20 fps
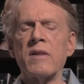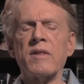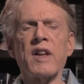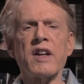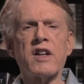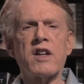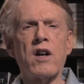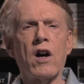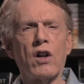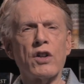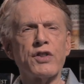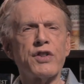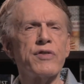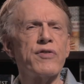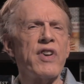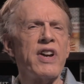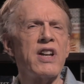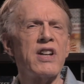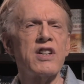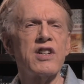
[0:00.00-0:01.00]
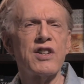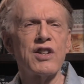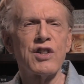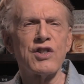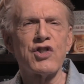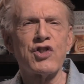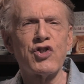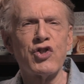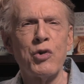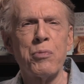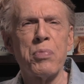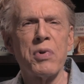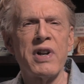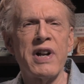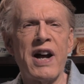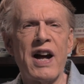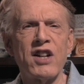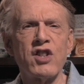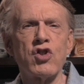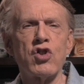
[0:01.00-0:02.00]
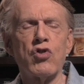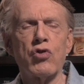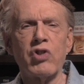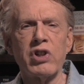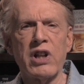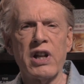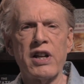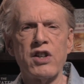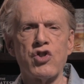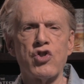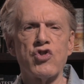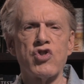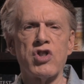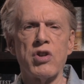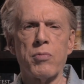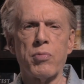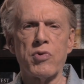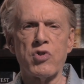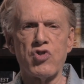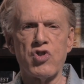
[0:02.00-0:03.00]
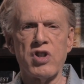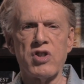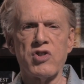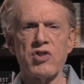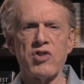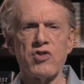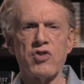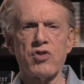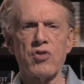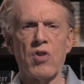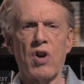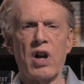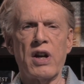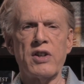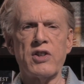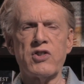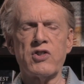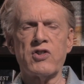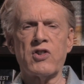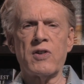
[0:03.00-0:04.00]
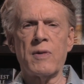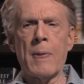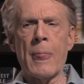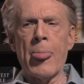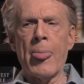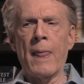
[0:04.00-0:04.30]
They cultivated a supernatural relationship with Jesus Christ,